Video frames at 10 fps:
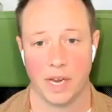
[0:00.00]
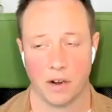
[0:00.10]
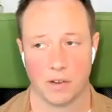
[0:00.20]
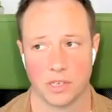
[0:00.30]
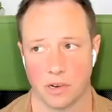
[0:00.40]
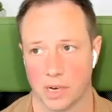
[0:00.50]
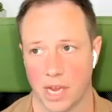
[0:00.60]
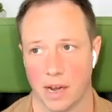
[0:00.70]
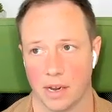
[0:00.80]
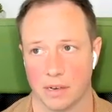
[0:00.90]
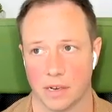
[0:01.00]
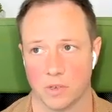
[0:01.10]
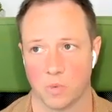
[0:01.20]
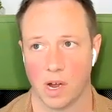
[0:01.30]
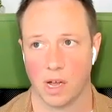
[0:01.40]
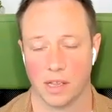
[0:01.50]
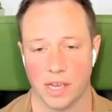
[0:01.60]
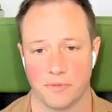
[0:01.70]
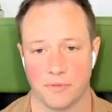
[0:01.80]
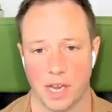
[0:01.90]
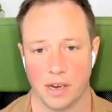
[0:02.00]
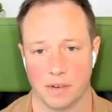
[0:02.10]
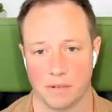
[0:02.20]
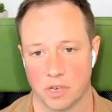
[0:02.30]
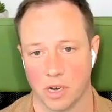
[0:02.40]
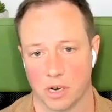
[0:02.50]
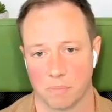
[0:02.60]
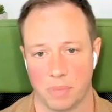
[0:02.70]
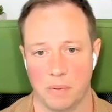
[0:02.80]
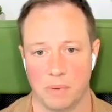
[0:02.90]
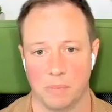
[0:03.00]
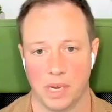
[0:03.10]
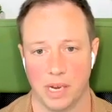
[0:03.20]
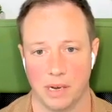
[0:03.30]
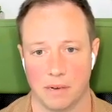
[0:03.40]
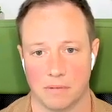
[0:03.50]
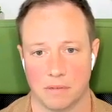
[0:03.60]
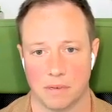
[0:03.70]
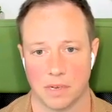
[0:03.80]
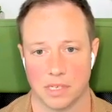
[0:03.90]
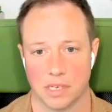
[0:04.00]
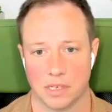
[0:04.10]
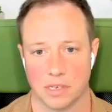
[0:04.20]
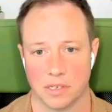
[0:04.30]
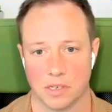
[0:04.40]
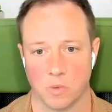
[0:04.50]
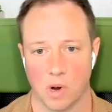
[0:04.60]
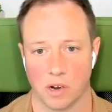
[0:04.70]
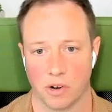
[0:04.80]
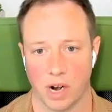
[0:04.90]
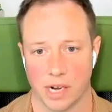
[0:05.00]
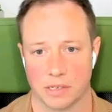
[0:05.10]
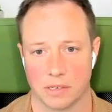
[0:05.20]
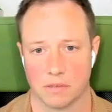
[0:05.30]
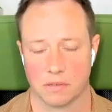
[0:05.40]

can also get it as well if they took PPP assistance as well, correct?